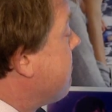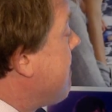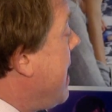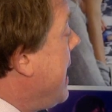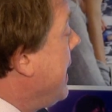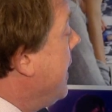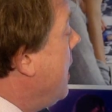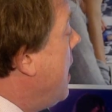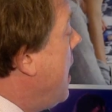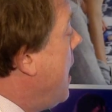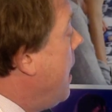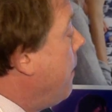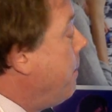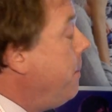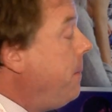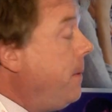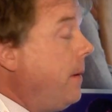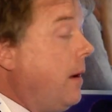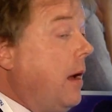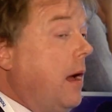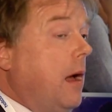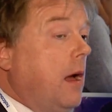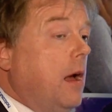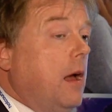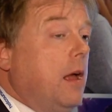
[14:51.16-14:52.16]
rang up
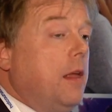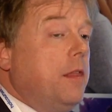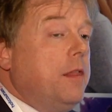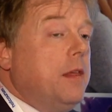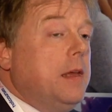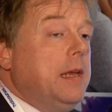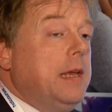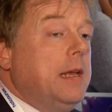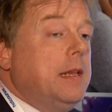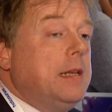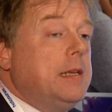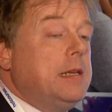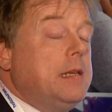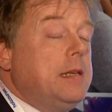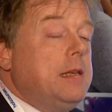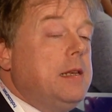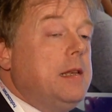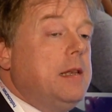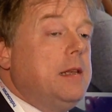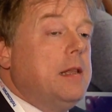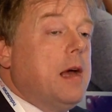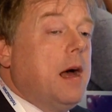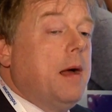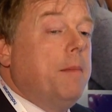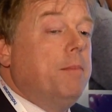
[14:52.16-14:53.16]
the
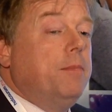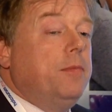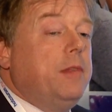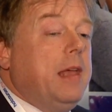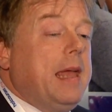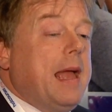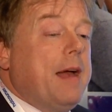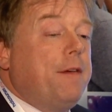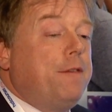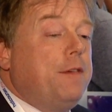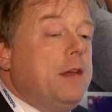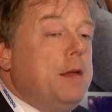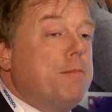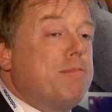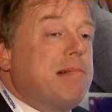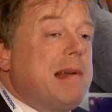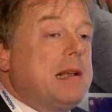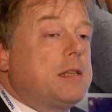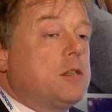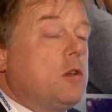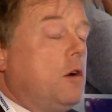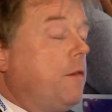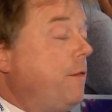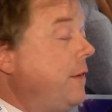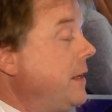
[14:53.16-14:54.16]
DFE
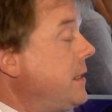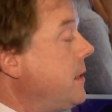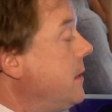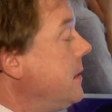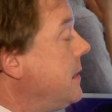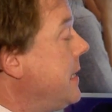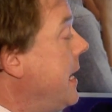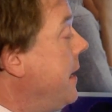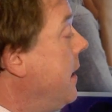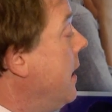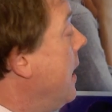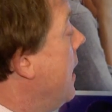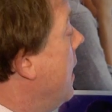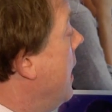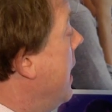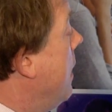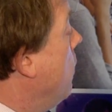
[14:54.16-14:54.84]
press office and said,